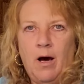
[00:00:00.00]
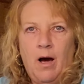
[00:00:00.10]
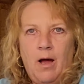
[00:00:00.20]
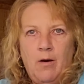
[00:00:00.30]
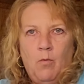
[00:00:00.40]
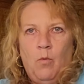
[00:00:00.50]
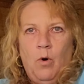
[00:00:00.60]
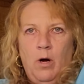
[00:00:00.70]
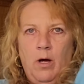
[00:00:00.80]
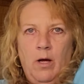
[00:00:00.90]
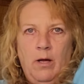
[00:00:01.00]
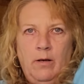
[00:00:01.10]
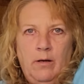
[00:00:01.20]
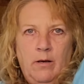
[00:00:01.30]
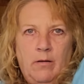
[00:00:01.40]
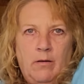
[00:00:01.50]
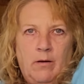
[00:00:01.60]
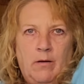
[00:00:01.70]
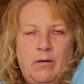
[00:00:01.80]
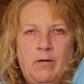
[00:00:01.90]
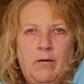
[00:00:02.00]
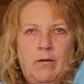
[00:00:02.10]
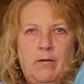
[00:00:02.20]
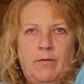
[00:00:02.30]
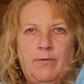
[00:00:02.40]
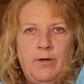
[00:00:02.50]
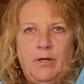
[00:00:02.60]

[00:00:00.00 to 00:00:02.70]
I won the